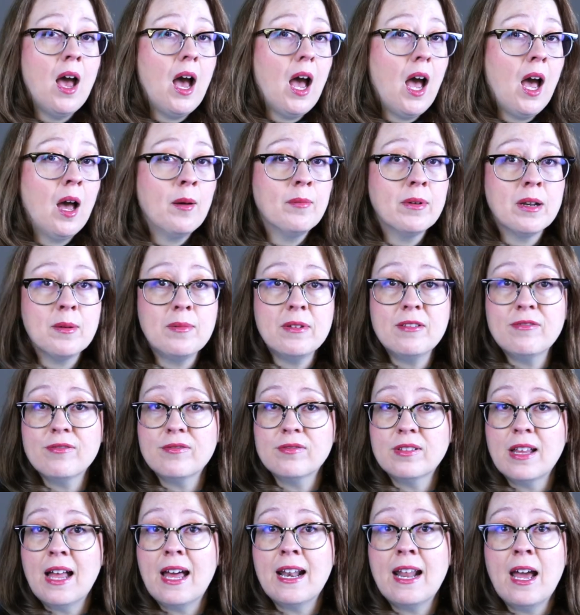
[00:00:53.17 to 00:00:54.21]
I'm going to be
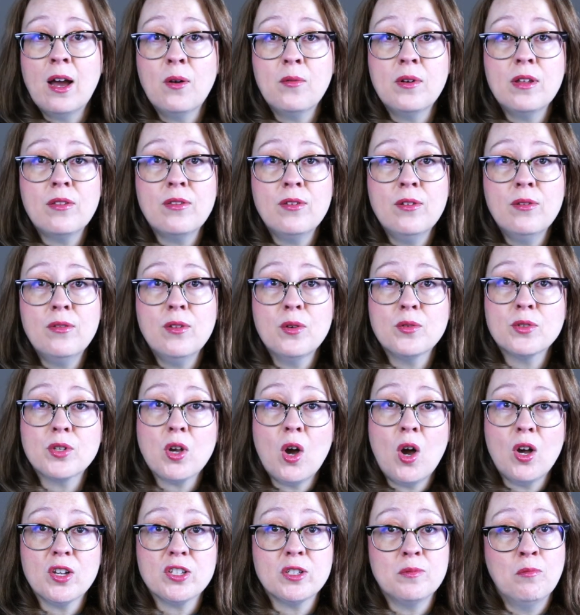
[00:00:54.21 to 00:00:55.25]
flat out with you. Those
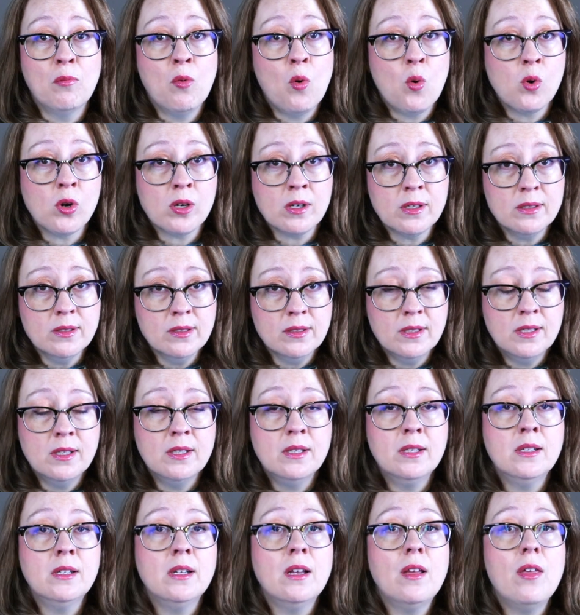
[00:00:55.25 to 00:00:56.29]
cost more
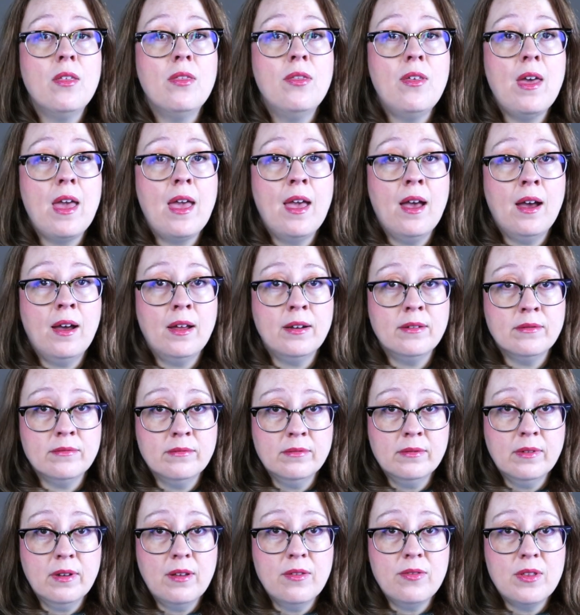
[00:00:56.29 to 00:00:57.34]
than
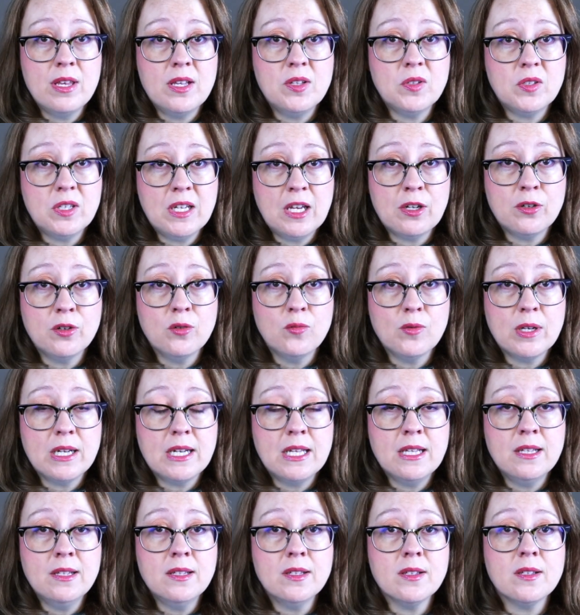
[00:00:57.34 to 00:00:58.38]
the standard
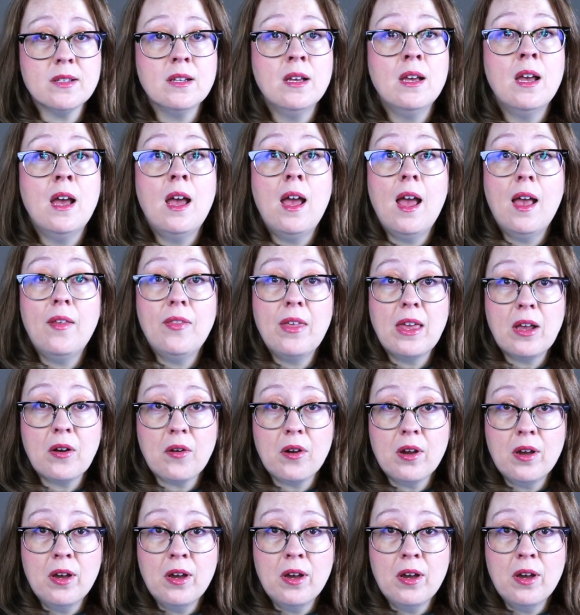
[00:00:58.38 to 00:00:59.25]
readings. They are